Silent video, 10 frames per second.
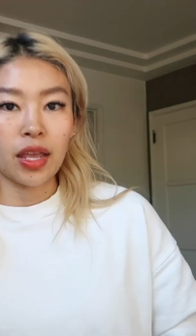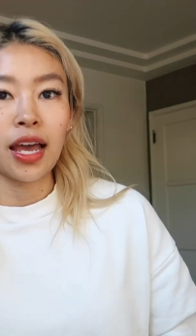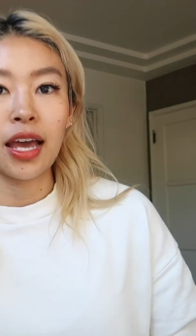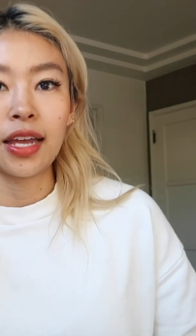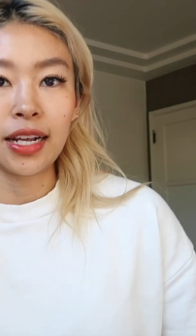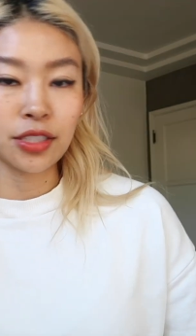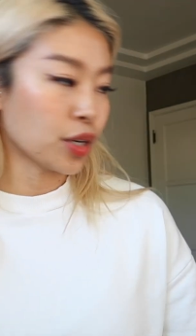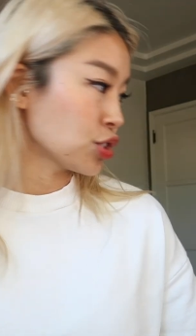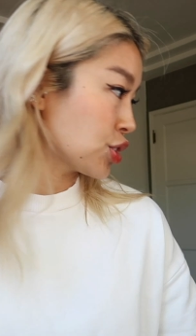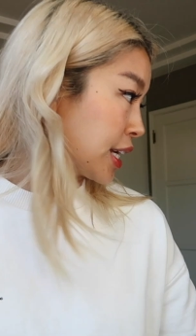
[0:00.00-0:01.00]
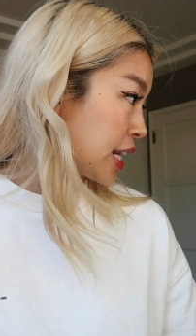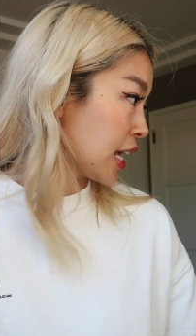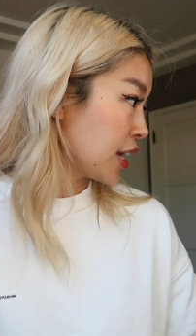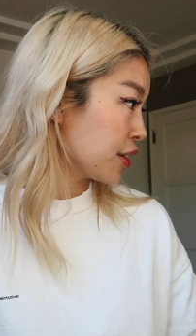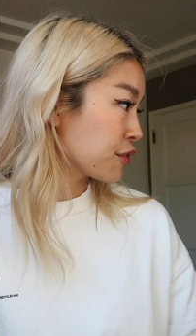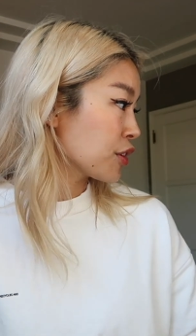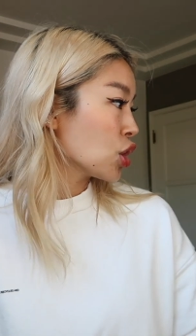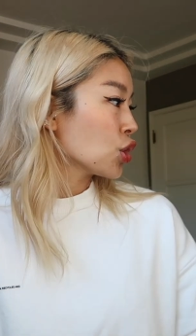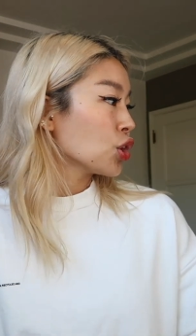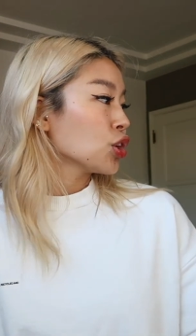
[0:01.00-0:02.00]
Next question, if
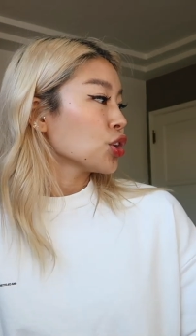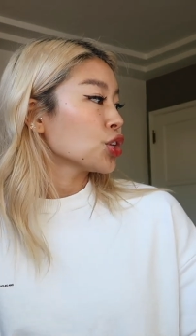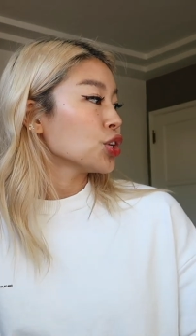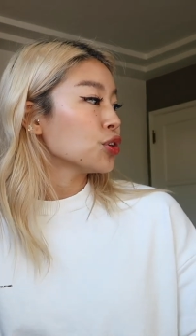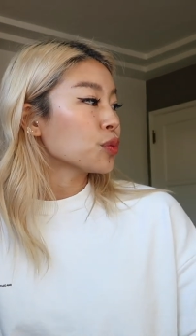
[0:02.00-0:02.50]
you